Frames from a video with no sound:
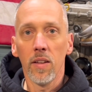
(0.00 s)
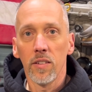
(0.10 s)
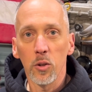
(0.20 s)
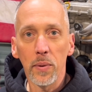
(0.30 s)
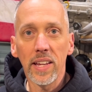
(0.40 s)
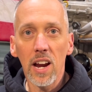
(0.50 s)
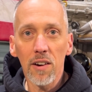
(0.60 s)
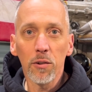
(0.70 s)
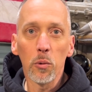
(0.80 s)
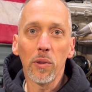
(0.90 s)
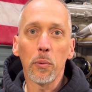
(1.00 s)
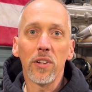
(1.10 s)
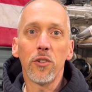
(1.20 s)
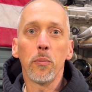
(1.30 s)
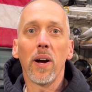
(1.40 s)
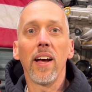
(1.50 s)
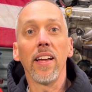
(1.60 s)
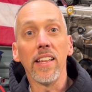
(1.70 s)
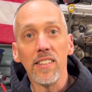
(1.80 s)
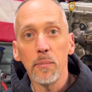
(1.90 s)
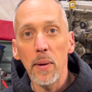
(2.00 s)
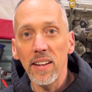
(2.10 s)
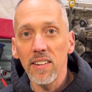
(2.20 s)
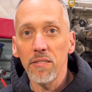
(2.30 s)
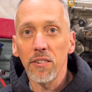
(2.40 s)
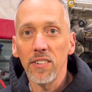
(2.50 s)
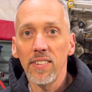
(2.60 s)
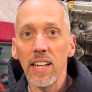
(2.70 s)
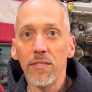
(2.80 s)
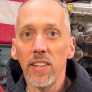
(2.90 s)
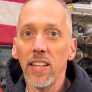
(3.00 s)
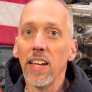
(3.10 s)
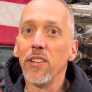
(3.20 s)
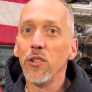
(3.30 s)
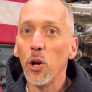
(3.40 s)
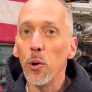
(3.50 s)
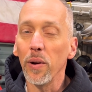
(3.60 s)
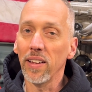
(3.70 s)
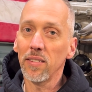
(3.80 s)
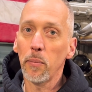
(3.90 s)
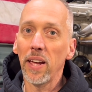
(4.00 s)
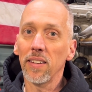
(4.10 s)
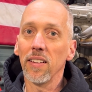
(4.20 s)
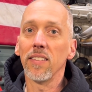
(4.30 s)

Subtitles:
So be careful with what you buy, inspect it for safety, and don't expect it